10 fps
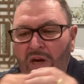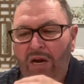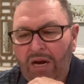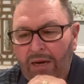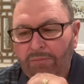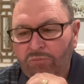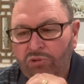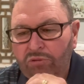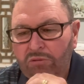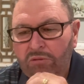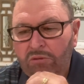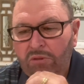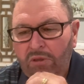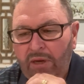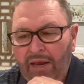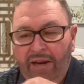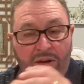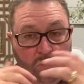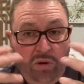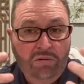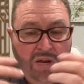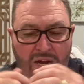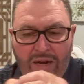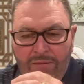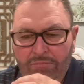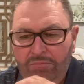comes, and it will come,